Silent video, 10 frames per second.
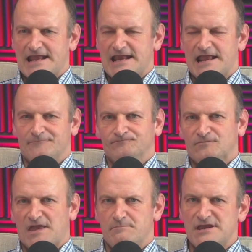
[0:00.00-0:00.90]

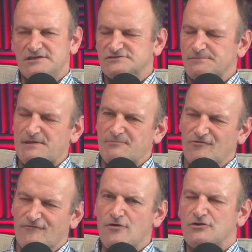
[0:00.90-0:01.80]
It means that
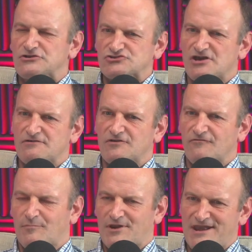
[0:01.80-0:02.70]
people vote
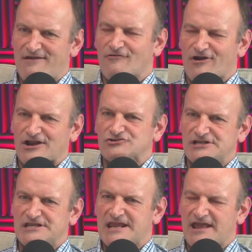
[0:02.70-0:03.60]
conservative but never
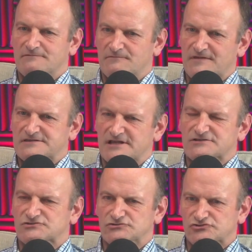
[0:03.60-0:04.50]
actually get things
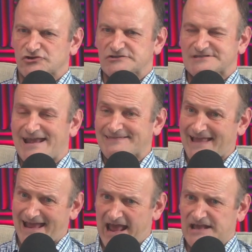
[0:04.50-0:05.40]
like school choice. And
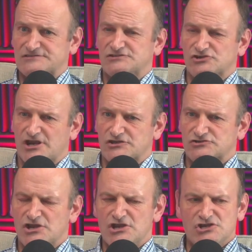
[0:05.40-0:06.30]
that has to
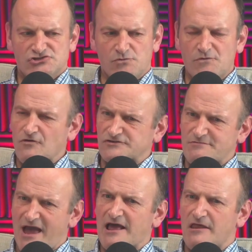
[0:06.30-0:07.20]
change. So we've got
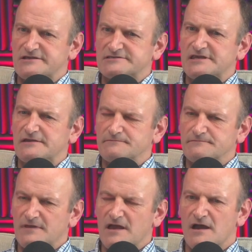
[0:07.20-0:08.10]
some allies here.
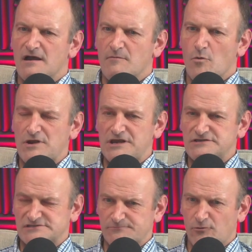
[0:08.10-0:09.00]
We need
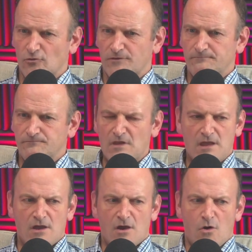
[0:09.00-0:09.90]
to support them.
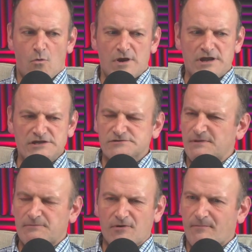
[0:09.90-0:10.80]
We need to
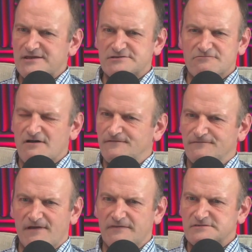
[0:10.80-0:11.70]
be prepared to ruffle
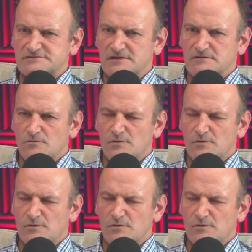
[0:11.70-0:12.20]
feathers, though.